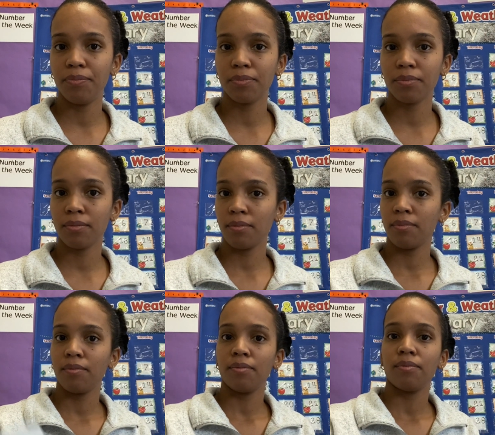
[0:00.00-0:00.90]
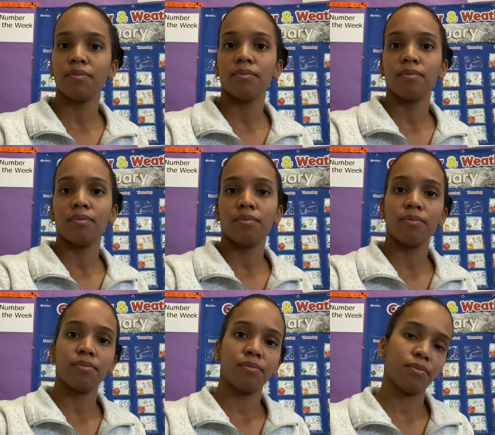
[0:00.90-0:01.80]

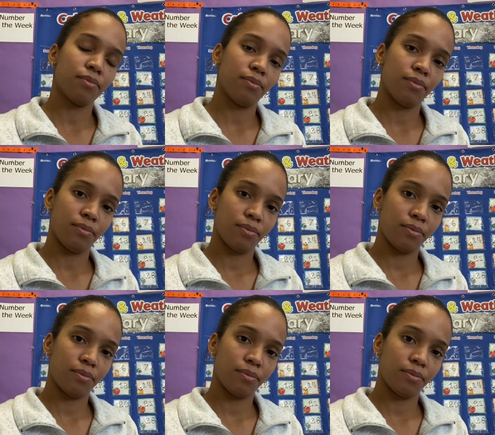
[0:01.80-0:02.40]
No one is speaking in this clip.